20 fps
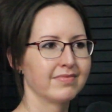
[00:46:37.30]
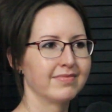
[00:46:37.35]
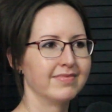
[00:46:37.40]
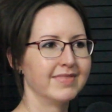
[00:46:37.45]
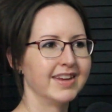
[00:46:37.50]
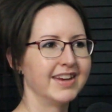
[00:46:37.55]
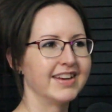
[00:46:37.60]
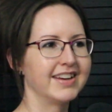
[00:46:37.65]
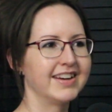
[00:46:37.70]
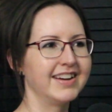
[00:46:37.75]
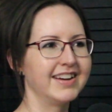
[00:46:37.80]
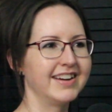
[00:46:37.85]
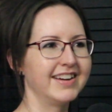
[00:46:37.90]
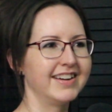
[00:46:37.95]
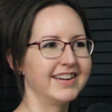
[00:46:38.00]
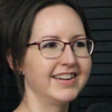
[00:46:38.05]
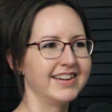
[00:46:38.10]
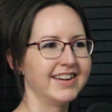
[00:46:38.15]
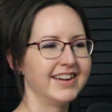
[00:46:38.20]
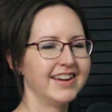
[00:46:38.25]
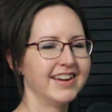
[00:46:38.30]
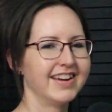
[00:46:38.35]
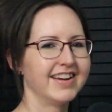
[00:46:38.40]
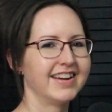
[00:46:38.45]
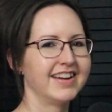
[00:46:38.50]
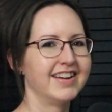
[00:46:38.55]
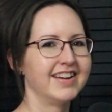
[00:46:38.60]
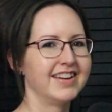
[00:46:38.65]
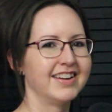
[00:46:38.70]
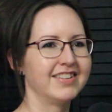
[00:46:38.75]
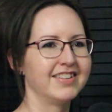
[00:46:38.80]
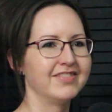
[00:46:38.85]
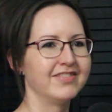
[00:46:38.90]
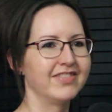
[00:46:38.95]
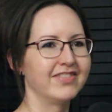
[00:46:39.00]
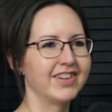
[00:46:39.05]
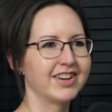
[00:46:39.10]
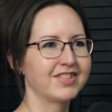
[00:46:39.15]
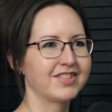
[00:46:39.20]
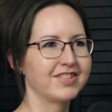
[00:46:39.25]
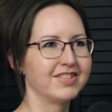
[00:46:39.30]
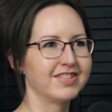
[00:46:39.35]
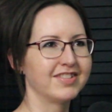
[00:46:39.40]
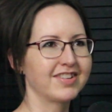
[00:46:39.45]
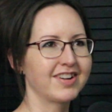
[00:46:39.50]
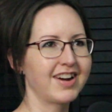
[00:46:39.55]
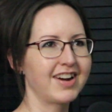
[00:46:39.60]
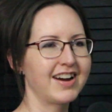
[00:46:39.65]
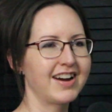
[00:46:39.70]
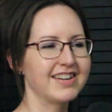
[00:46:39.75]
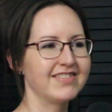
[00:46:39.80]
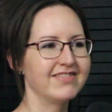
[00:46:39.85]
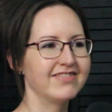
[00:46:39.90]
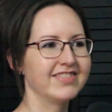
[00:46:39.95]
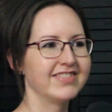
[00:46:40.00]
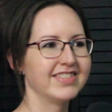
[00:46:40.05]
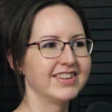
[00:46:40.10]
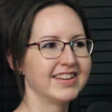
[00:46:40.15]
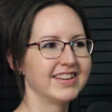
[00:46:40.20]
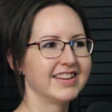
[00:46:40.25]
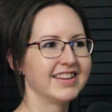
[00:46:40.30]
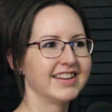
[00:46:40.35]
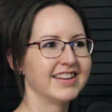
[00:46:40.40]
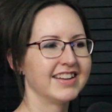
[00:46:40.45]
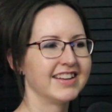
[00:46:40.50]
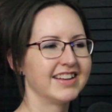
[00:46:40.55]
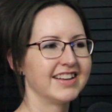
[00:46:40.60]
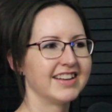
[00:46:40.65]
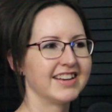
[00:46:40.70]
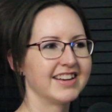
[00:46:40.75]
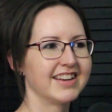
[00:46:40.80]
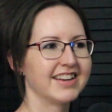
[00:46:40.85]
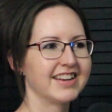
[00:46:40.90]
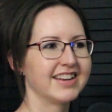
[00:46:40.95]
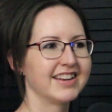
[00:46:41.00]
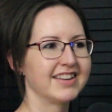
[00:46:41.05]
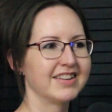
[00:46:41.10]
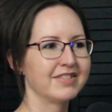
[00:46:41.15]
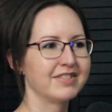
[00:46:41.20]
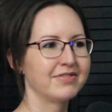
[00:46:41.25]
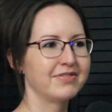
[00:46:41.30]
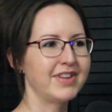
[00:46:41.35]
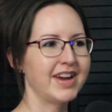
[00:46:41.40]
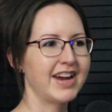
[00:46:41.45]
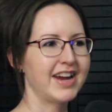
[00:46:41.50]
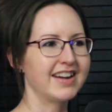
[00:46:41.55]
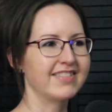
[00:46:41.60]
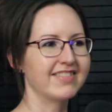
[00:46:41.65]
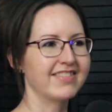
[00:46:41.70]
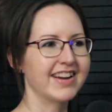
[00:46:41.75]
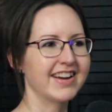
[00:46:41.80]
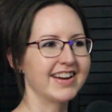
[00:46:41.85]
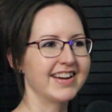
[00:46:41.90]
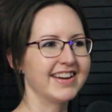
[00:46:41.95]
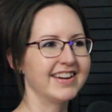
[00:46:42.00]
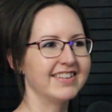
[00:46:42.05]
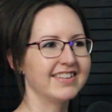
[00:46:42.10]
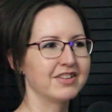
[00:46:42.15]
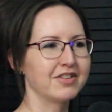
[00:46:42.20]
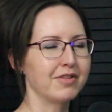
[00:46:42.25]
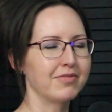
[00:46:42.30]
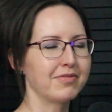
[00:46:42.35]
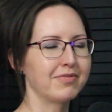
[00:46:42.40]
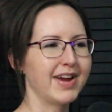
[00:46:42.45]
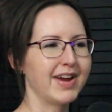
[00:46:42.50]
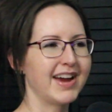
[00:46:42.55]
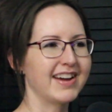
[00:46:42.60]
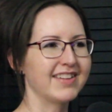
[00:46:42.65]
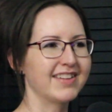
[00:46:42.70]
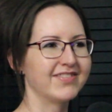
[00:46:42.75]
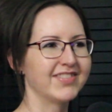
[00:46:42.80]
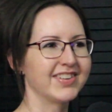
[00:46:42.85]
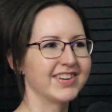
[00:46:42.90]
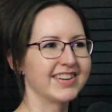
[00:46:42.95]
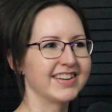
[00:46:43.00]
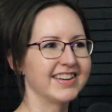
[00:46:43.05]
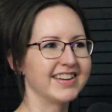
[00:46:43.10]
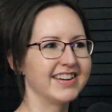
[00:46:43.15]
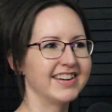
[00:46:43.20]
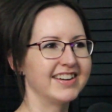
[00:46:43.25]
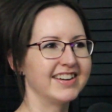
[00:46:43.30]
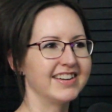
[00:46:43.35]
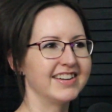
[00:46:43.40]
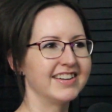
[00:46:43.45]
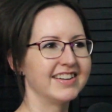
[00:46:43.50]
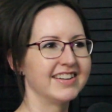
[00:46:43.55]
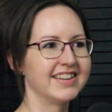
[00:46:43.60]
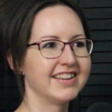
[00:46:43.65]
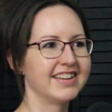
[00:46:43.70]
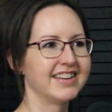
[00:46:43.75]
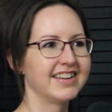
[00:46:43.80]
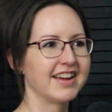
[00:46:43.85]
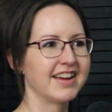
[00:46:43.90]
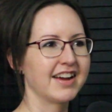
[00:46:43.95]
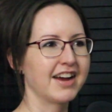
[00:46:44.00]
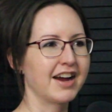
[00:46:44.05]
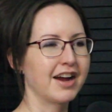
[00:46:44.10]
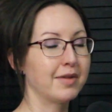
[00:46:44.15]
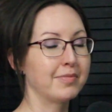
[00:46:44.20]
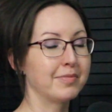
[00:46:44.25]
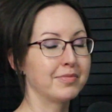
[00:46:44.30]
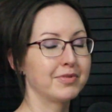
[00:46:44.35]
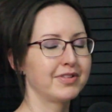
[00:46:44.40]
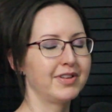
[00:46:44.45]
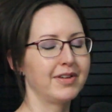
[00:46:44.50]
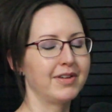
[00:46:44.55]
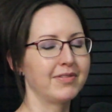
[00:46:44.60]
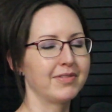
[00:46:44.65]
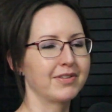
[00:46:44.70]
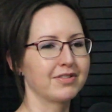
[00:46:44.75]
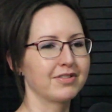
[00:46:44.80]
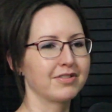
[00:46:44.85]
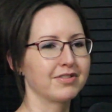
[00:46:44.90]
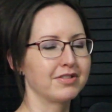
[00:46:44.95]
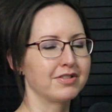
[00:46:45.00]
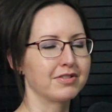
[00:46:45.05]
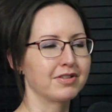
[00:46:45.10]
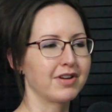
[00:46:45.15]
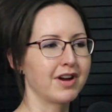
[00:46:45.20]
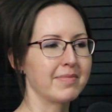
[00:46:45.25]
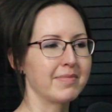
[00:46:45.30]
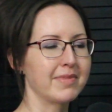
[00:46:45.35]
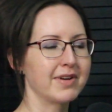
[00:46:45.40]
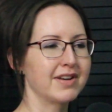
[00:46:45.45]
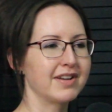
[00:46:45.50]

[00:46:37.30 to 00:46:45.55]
my true crime fad right now. Not fad, but uh, Mom- I'm just loving yeah. true crime right now.